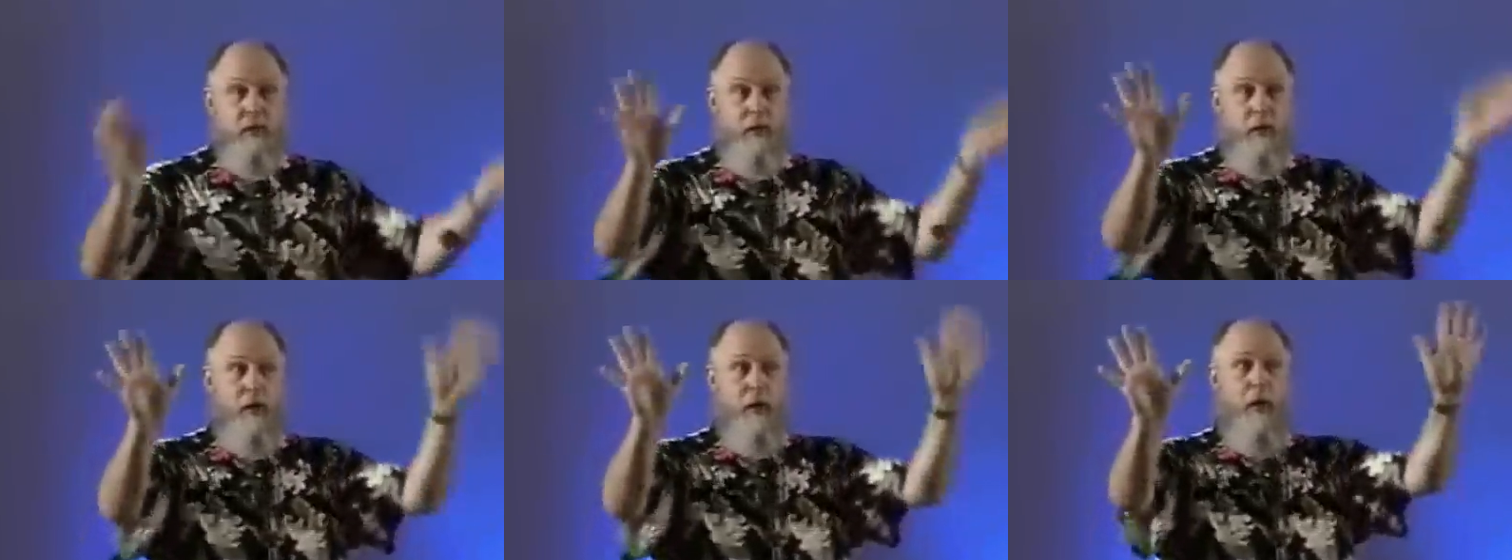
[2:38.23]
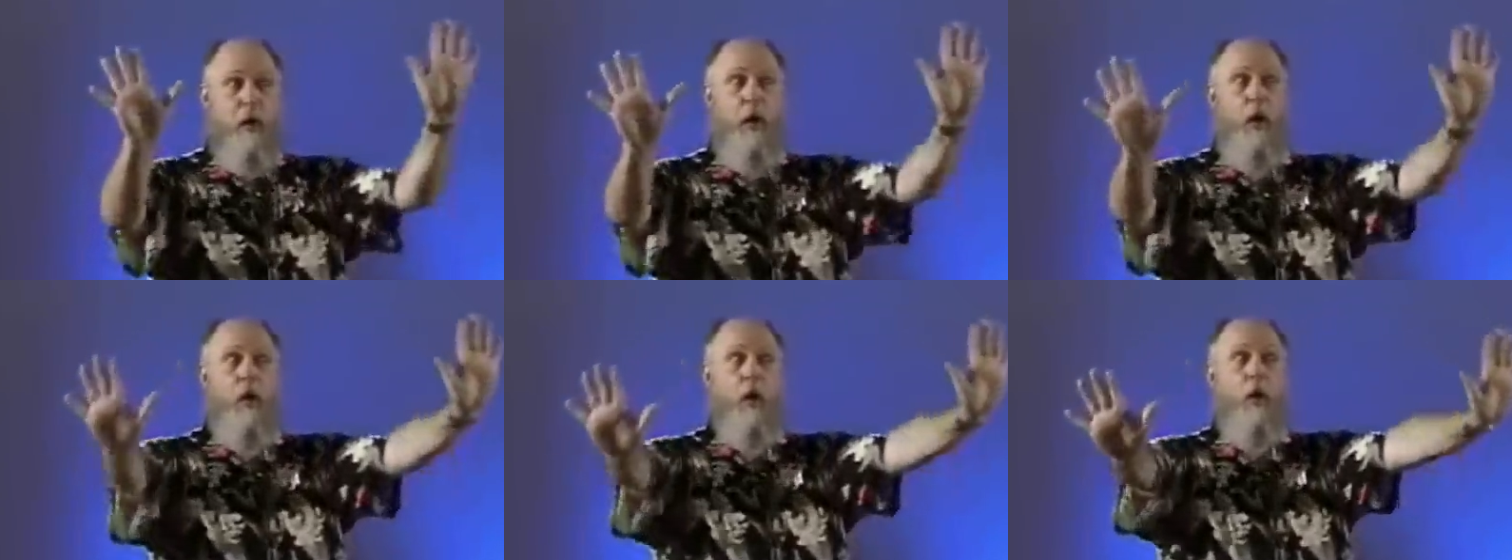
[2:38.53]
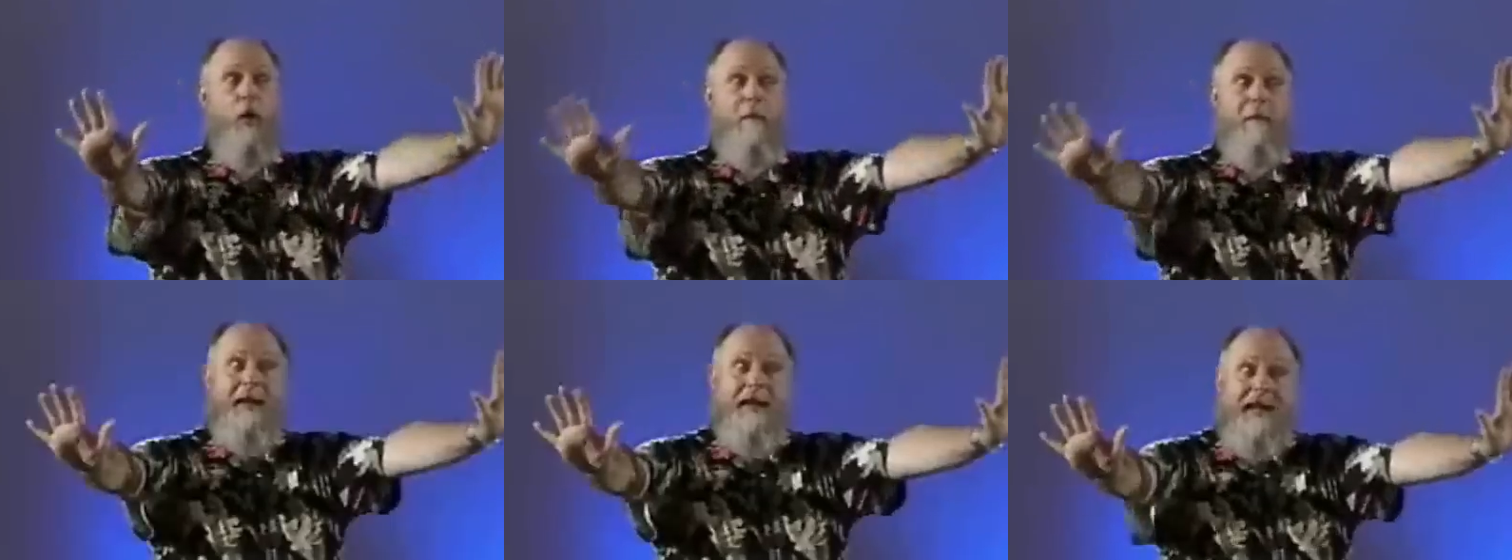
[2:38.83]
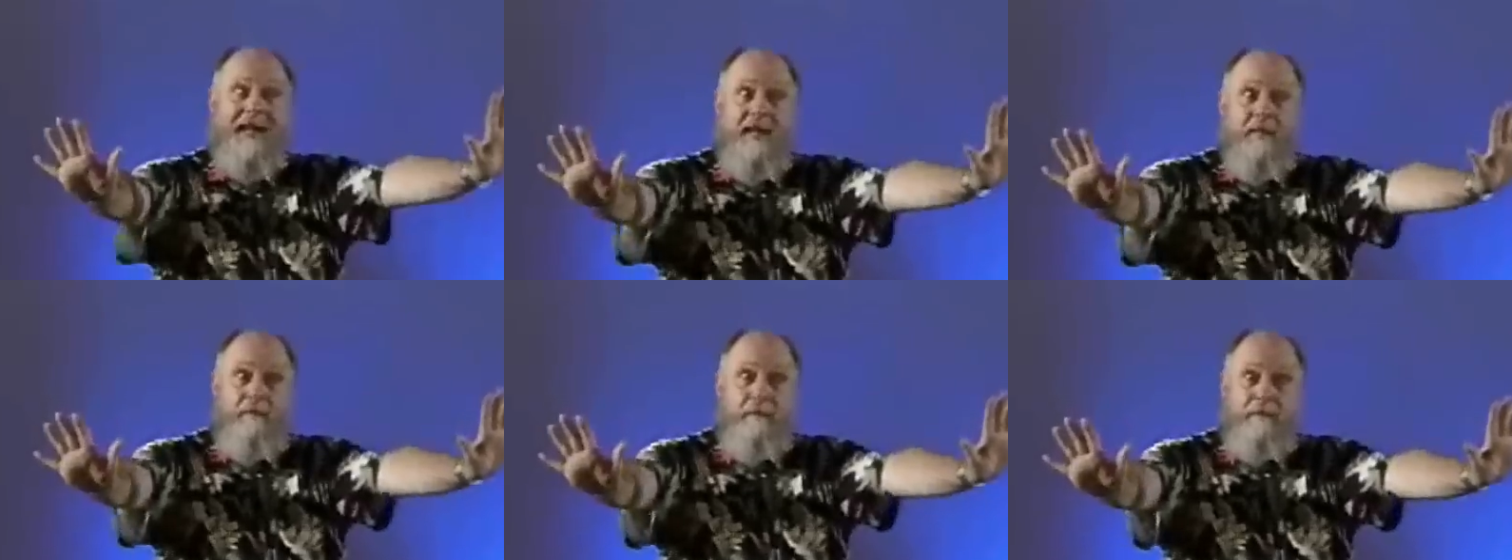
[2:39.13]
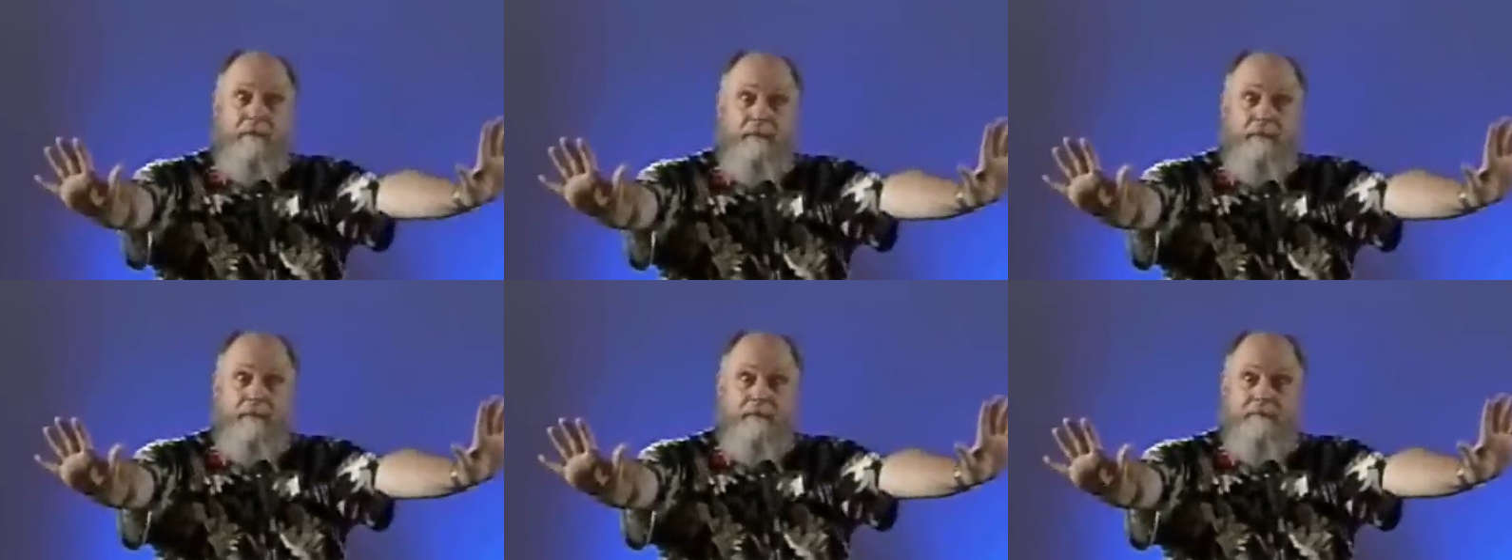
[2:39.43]
"Whoa, Benny,
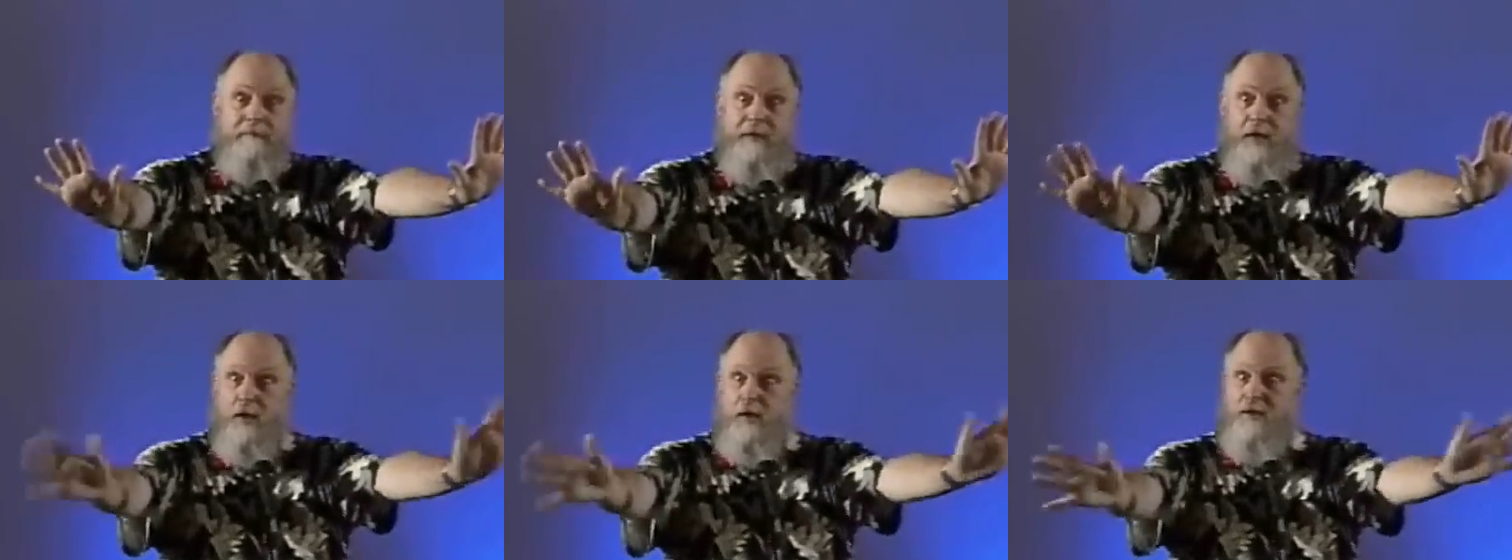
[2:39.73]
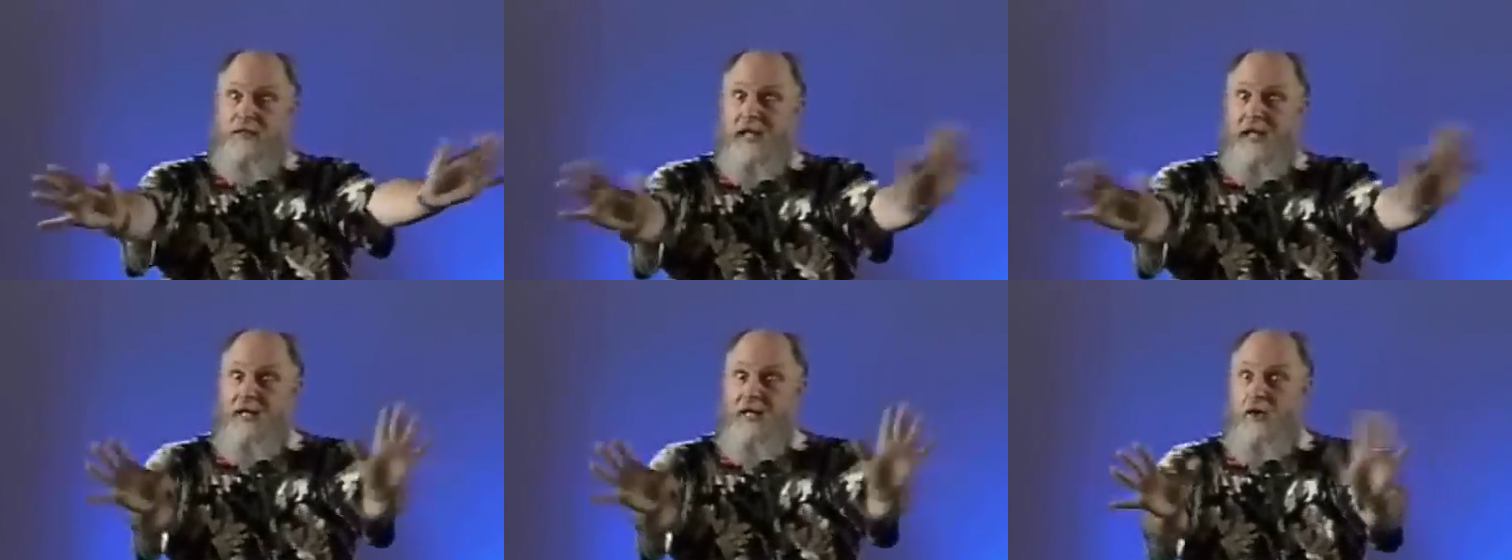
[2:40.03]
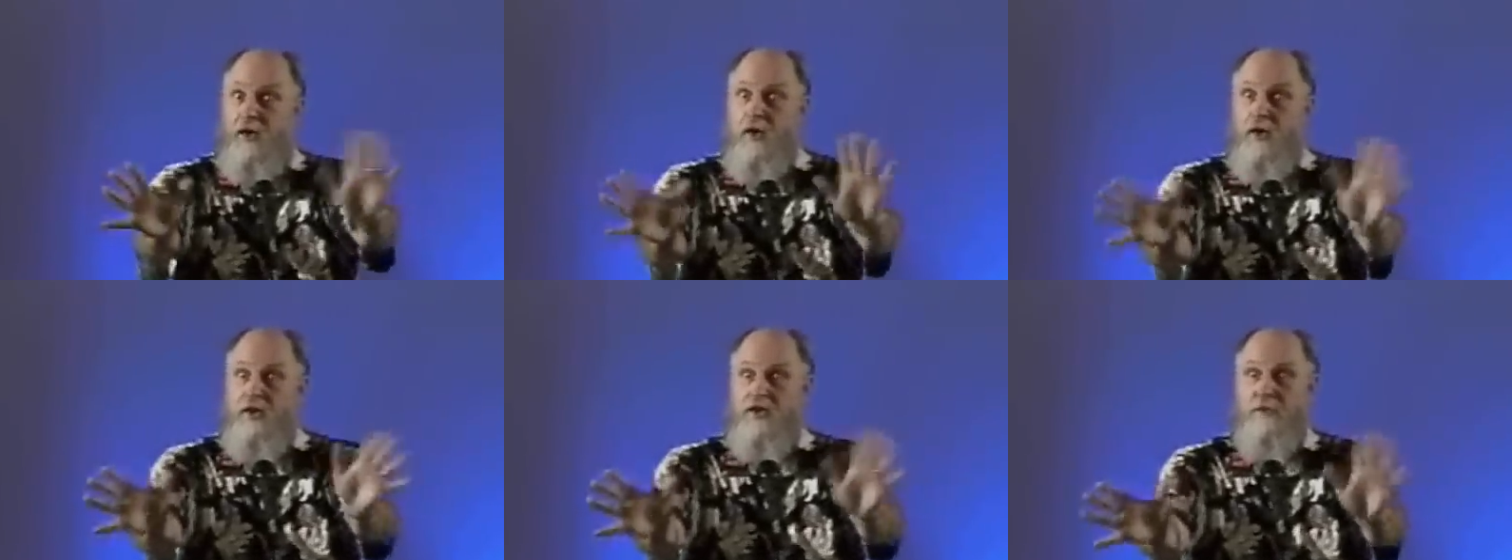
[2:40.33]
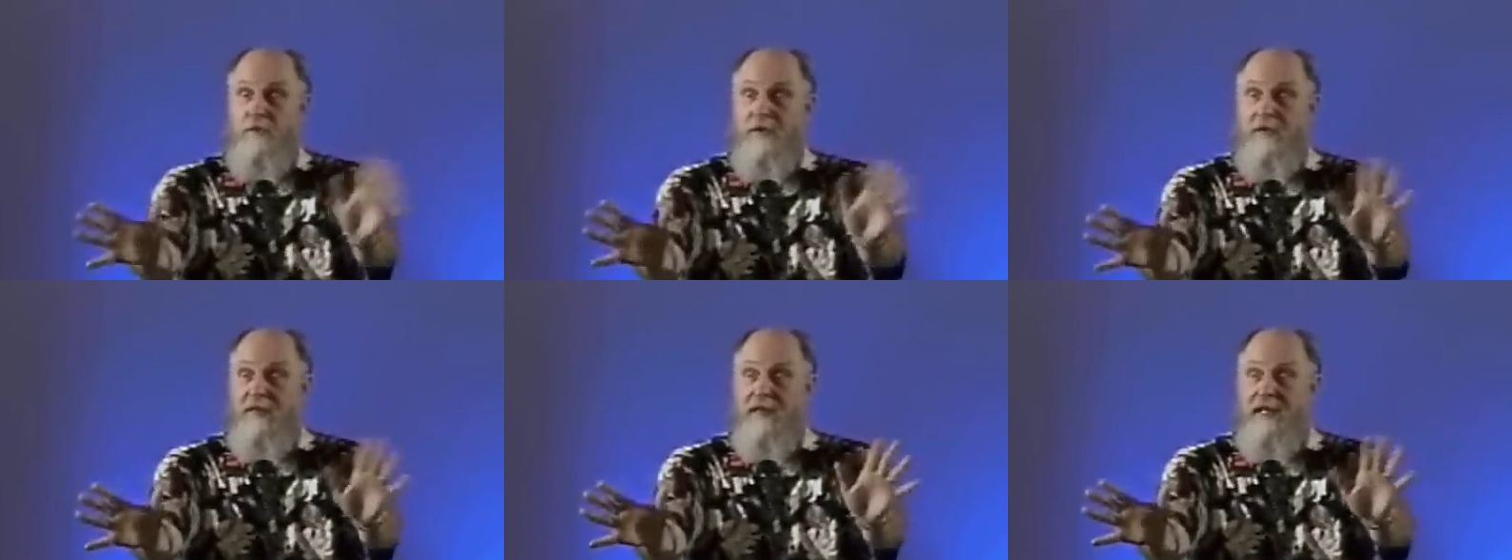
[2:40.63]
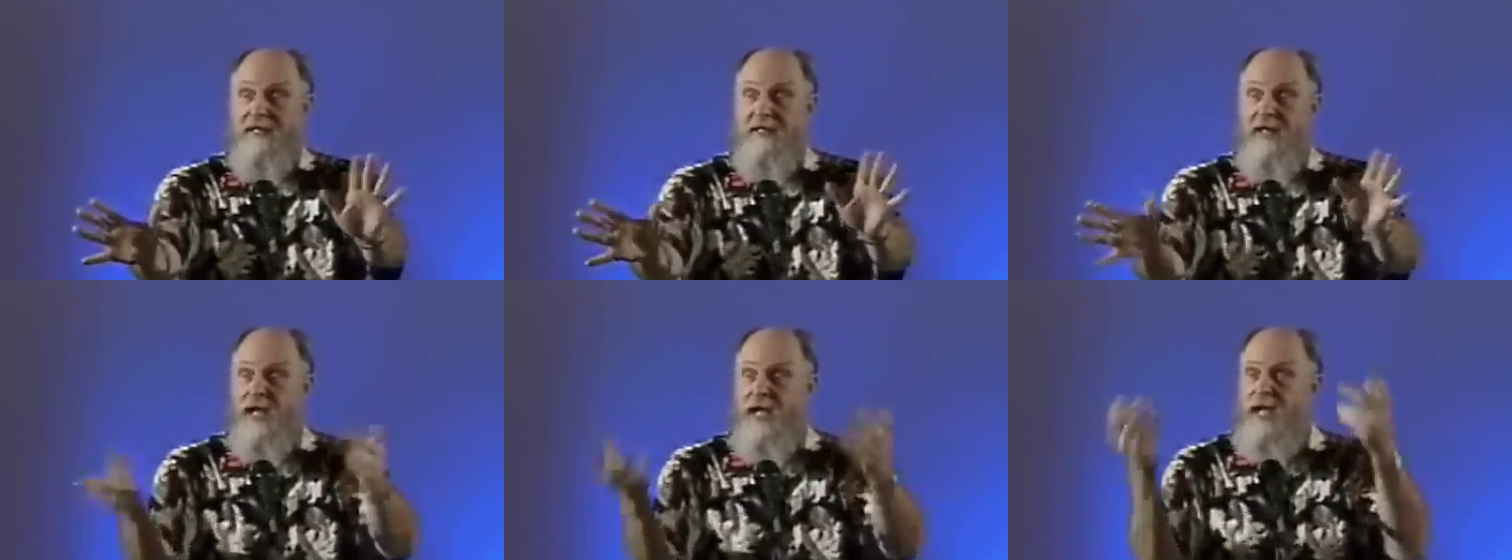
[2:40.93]
there's a curse with
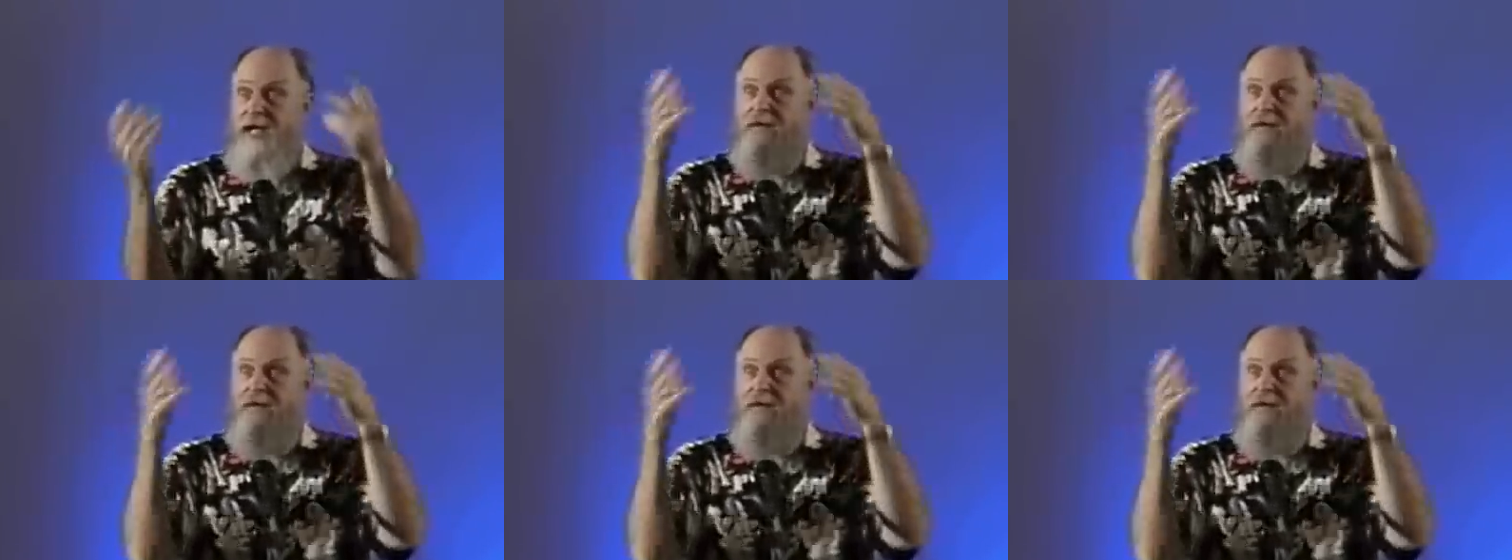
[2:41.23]
this.